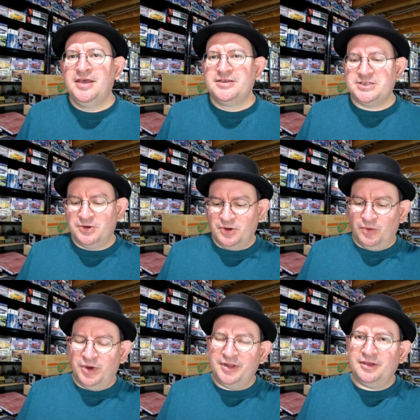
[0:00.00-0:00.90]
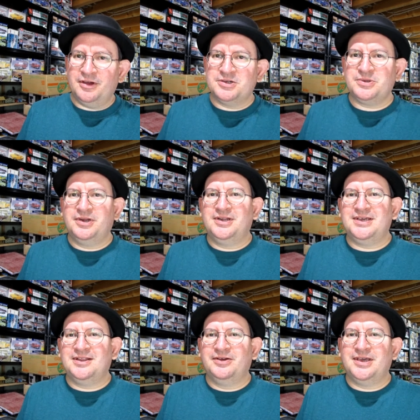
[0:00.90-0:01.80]
So one of the cars we're going to
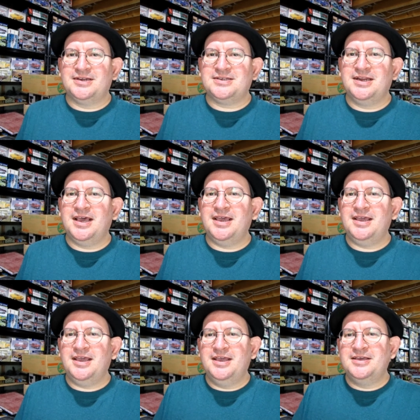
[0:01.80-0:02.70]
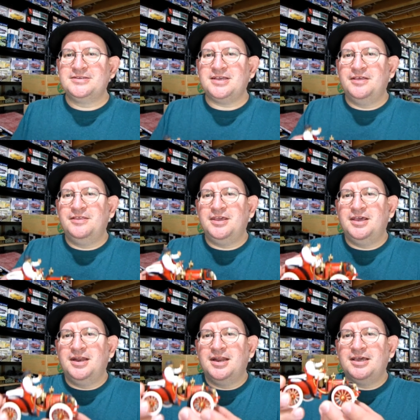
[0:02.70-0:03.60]
take a look at today is
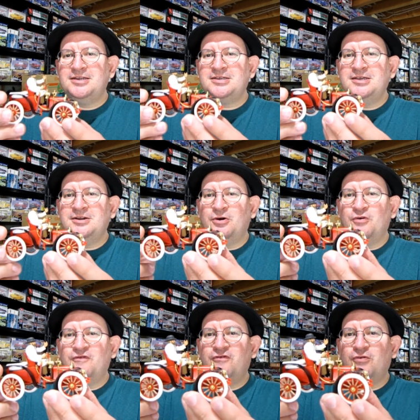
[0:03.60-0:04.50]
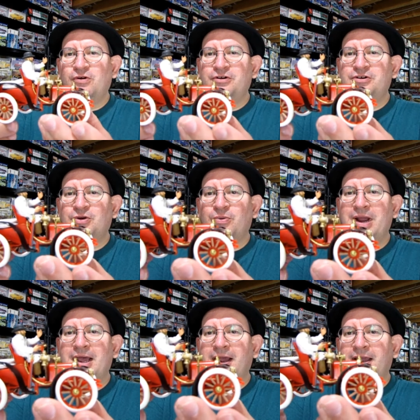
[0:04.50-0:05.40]
the nineteen oh four
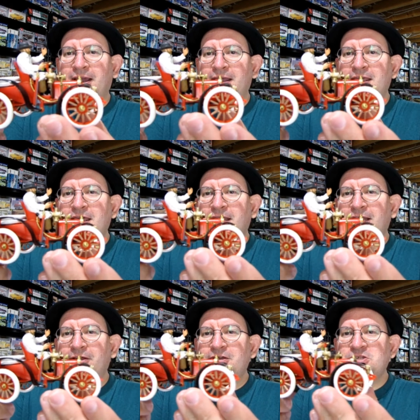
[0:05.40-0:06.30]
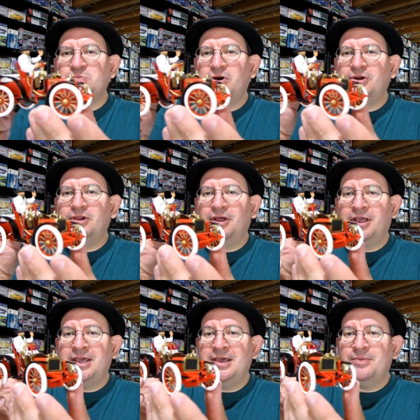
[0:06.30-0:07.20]
Darracq. Now this model
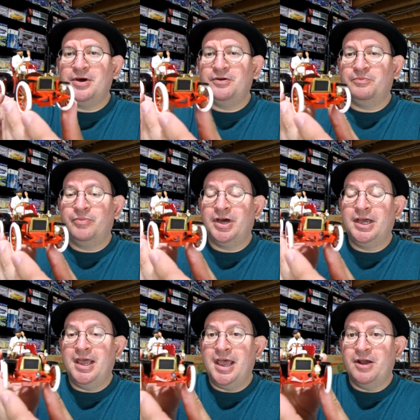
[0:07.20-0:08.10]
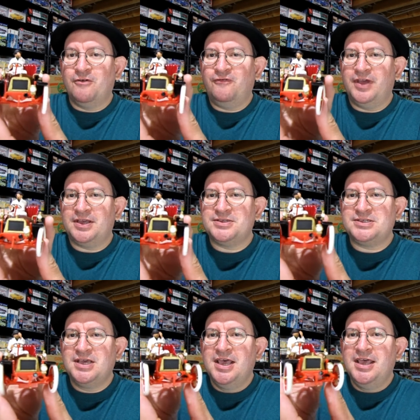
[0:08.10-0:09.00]
came out by Airfix